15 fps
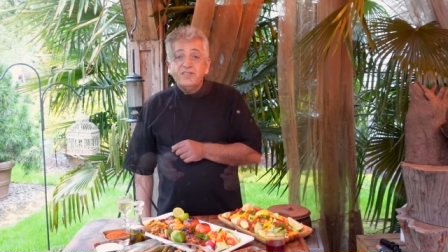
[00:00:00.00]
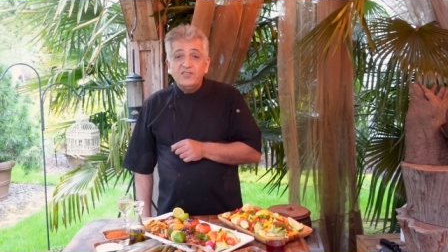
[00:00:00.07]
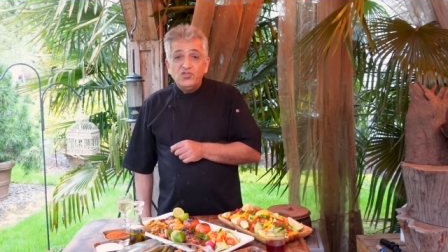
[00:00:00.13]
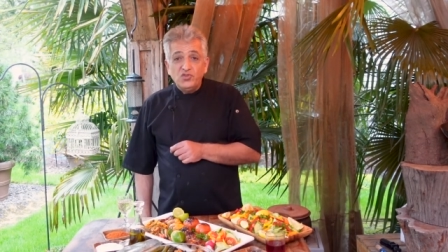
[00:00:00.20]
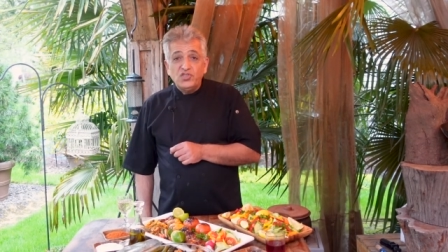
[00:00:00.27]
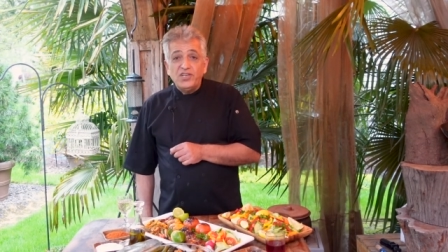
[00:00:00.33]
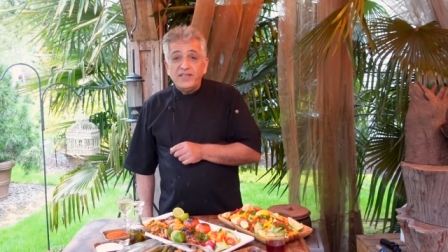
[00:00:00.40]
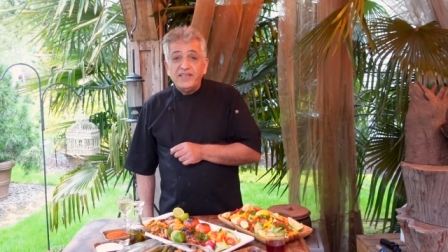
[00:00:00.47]

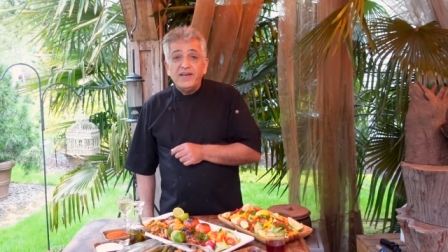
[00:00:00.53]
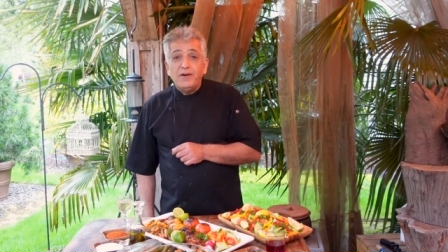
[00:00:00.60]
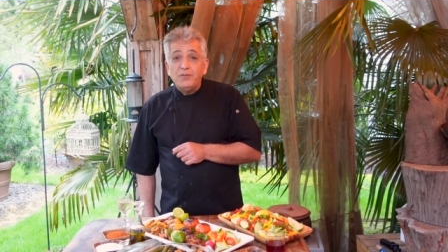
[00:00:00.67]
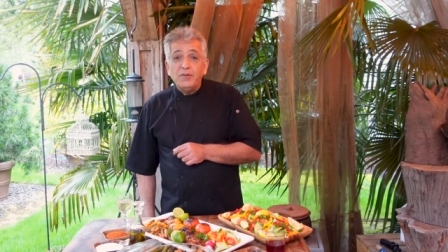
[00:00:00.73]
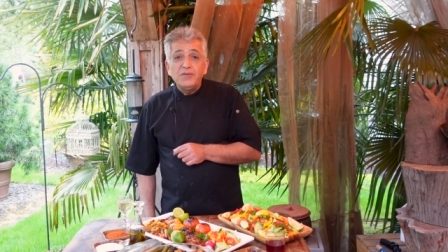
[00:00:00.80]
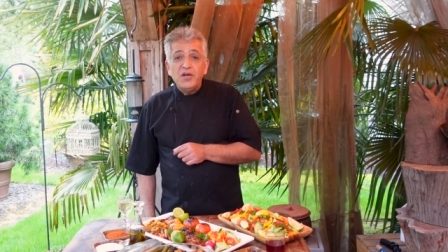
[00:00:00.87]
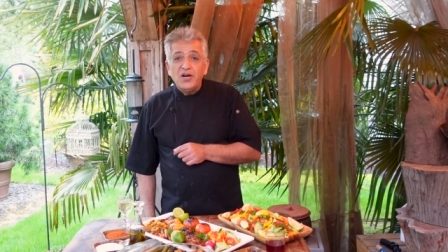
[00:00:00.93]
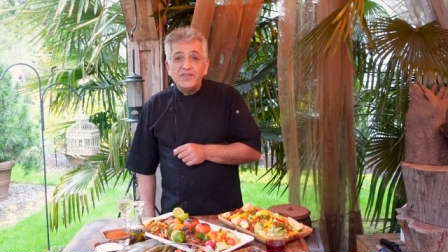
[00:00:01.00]
Juje
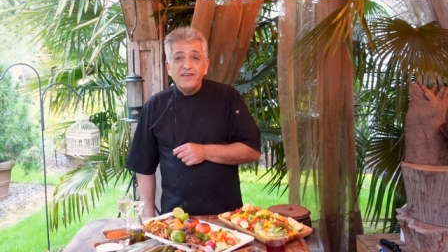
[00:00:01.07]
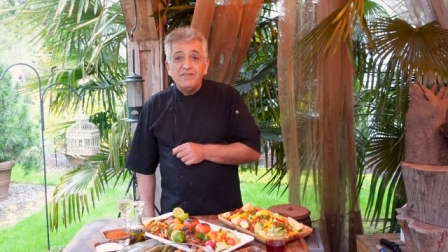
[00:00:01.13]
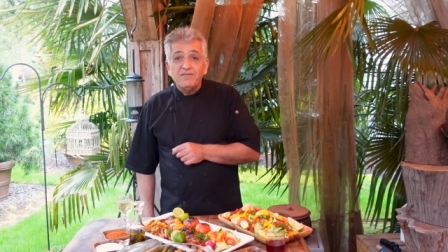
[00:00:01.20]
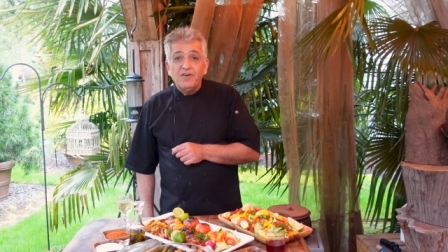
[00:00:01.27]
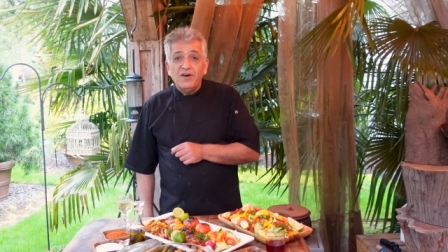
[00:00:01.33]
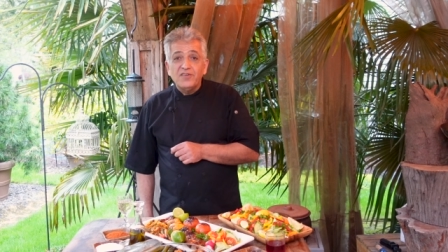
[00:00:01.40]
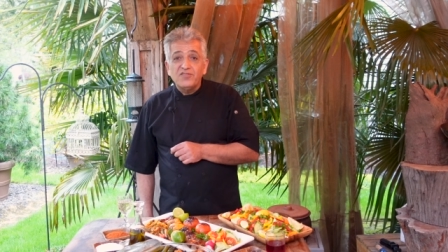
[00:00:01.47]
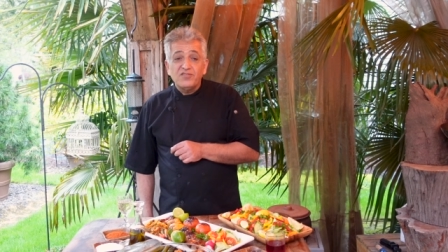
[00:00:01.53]
Kababi Hatam
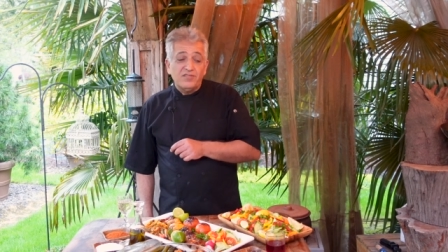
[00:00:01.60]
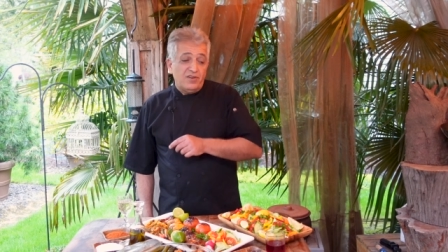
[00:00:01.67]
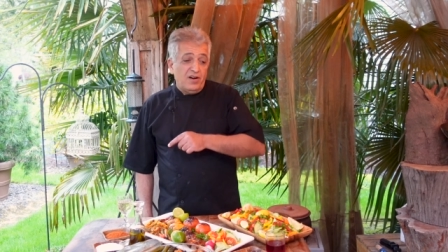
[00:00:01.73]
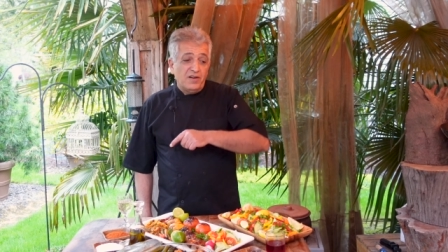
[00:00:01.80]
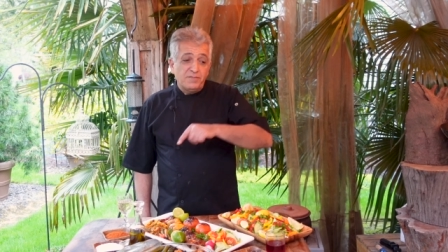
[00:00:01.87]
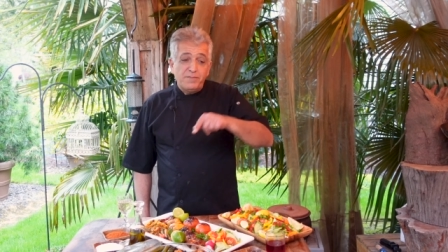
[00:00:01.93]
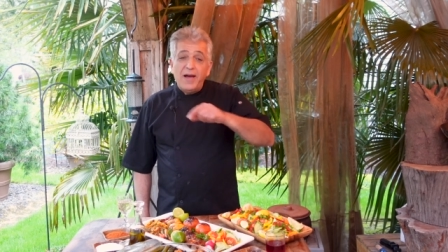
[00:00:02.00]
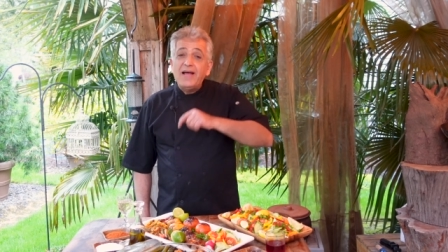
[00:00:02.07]
was
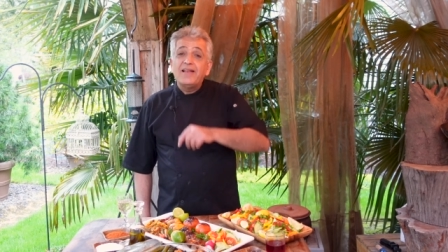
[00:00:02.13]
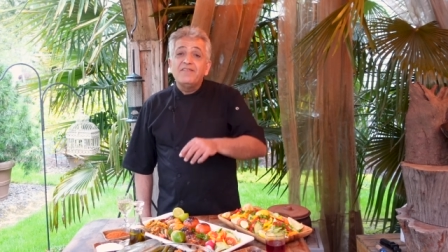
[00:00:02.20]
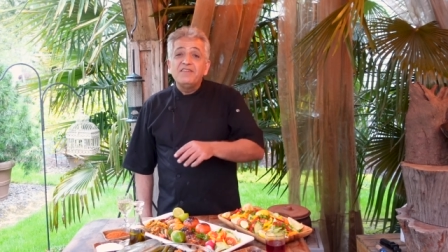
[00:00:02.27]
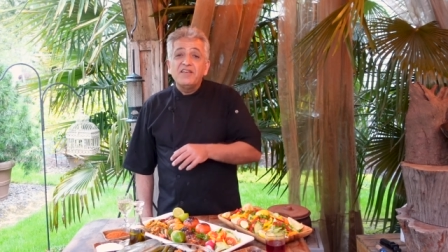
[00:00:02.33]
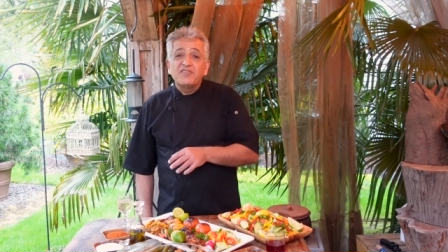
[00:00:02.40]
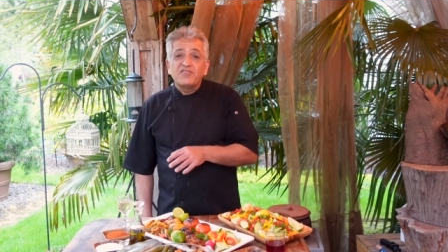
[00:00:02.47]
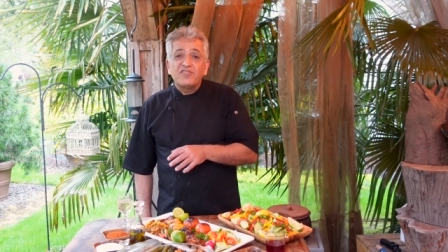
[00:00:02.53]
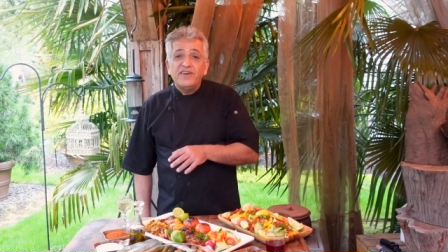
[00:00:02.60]
on
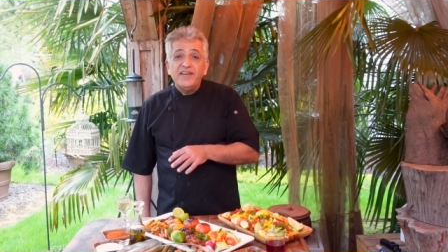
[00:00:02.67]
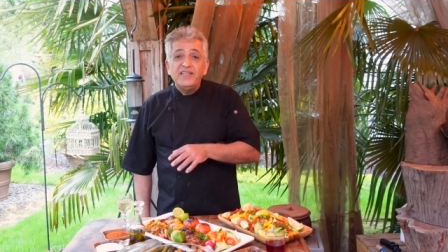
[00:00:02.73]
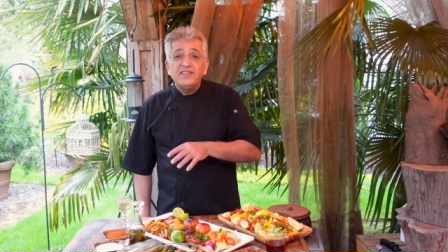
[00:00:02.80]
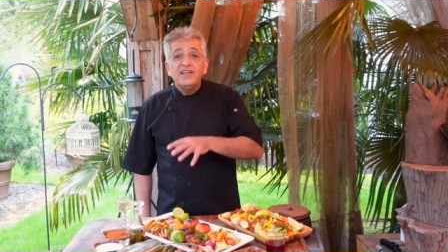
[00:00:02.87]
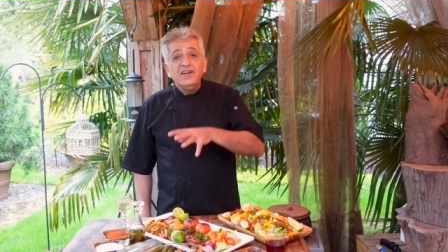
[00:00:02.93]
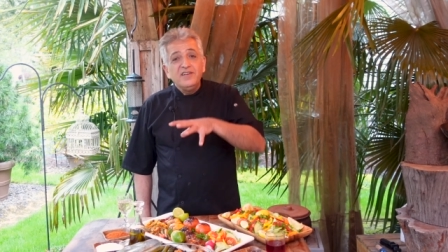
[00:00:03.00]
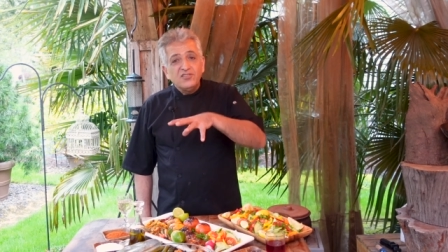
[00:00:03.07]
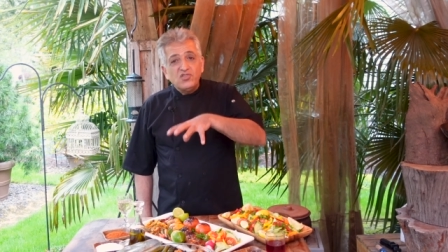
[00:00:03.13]
Pahlavi Street,
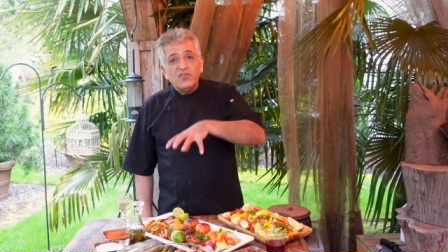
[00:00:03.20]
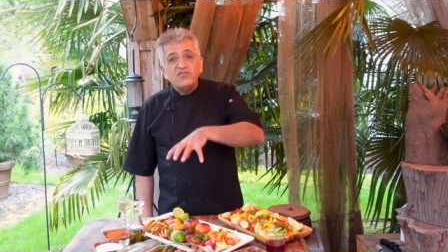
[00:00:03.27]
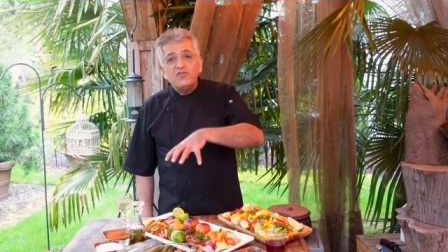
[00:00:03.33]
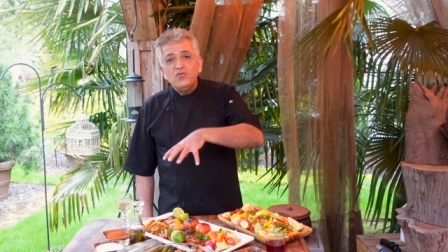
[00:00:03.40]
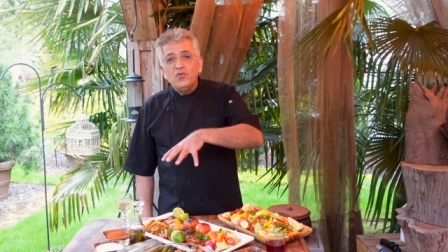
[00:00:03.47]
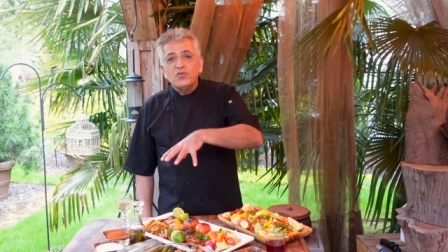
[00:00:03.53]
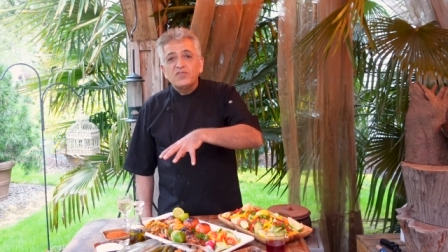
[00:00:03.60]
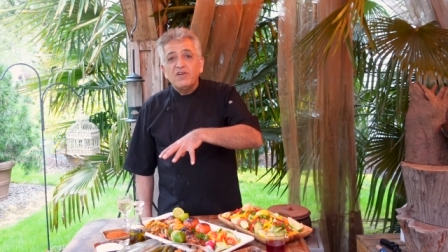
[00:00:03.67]
just
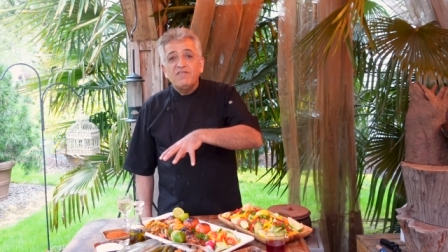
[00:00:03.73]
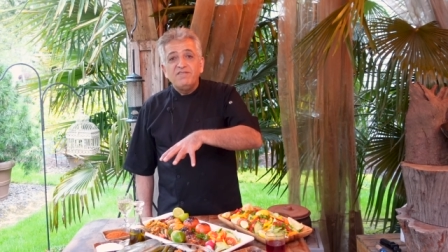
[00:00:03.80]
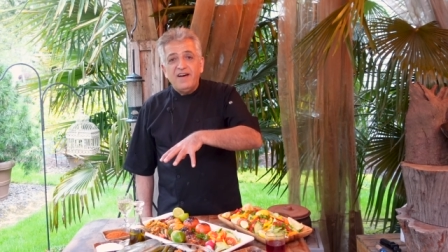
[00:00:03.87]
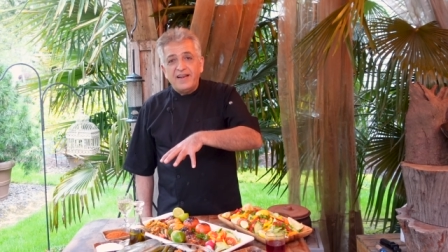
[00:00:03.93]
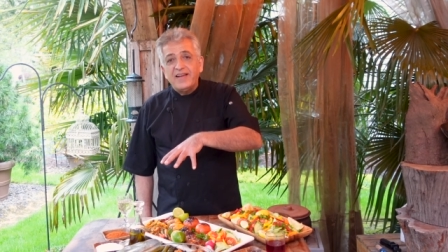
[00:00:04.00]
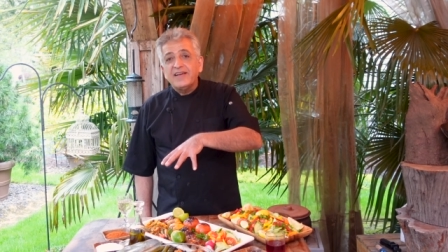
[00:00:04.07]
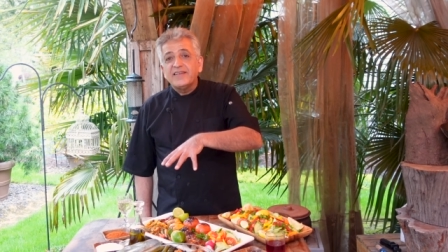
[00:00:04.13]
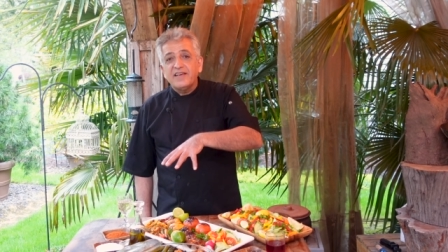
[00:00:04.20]
north of
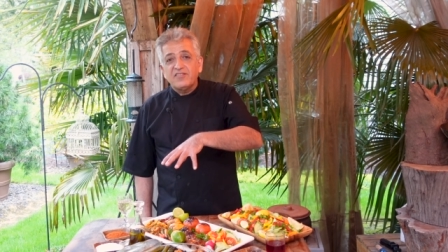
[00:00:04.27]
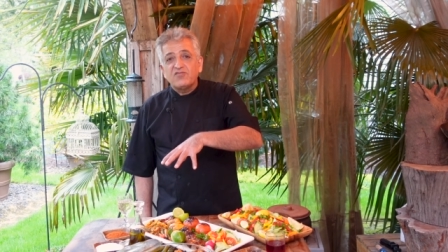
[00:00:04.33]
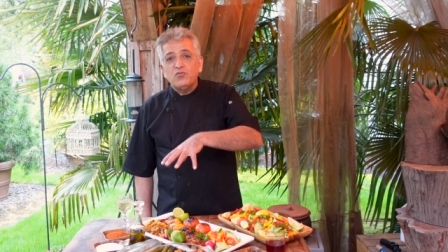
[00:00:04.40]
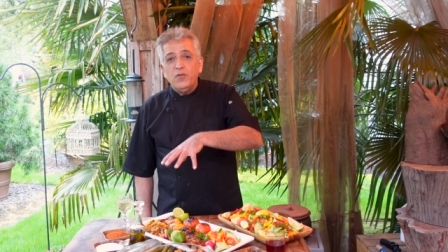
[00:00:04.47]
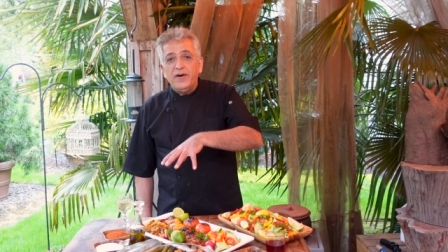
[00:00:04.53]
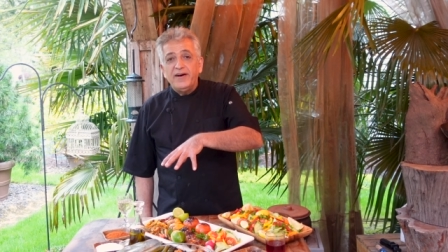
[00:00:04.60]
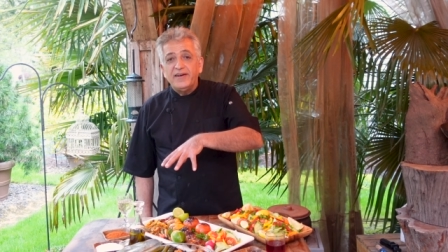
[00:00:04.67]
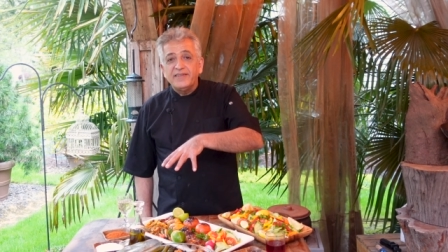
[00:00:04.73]
Vanak
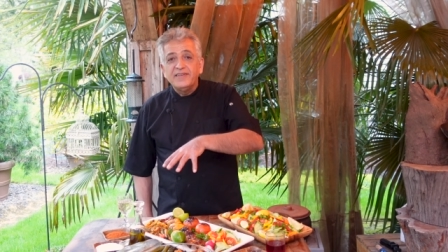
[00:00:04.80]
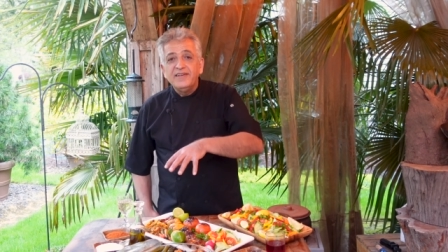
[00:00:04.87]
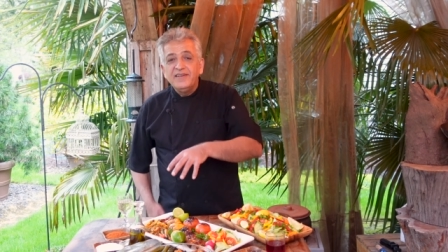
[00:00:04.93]
Square,